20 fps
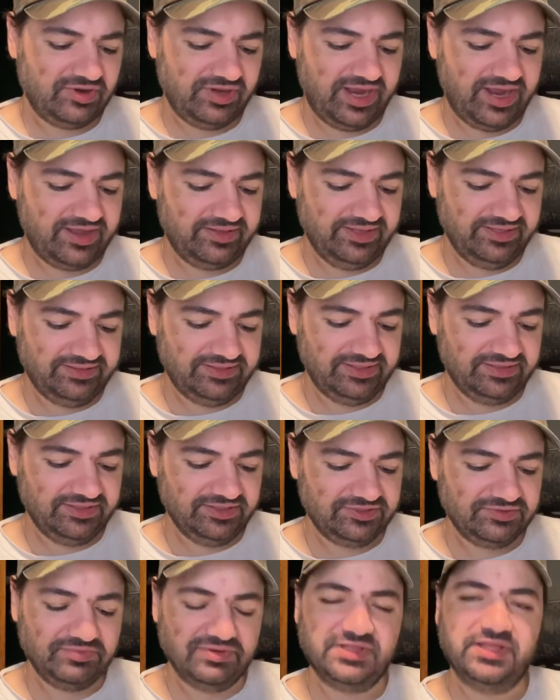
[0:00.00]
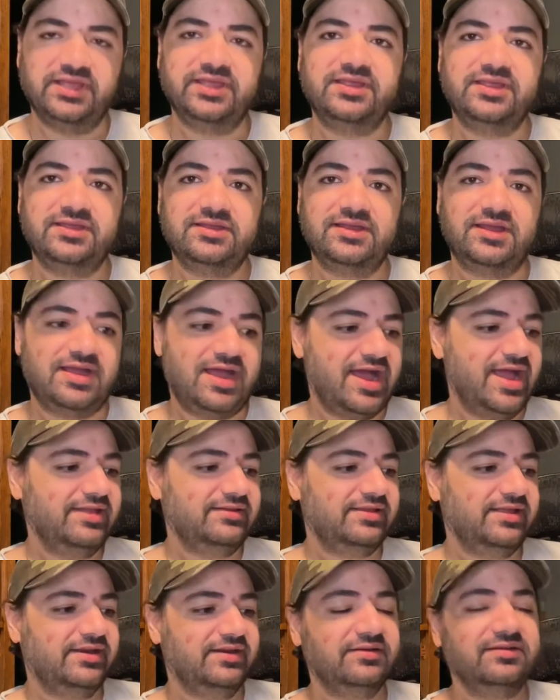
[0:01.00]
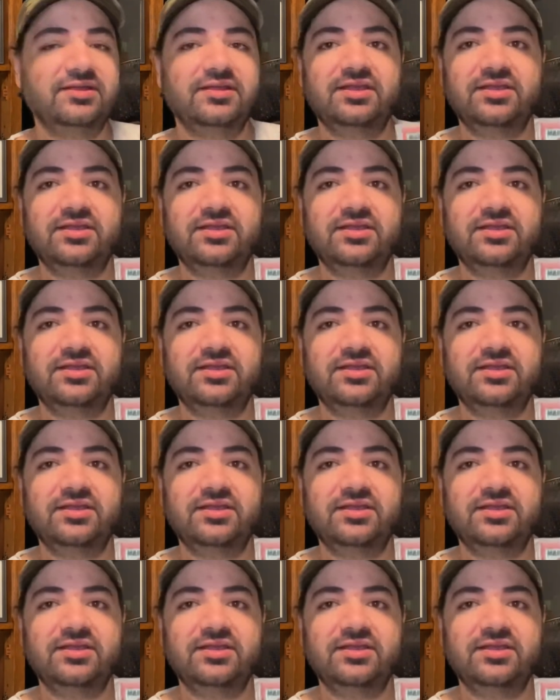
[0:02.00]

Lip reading: how they did this, where they highlighted,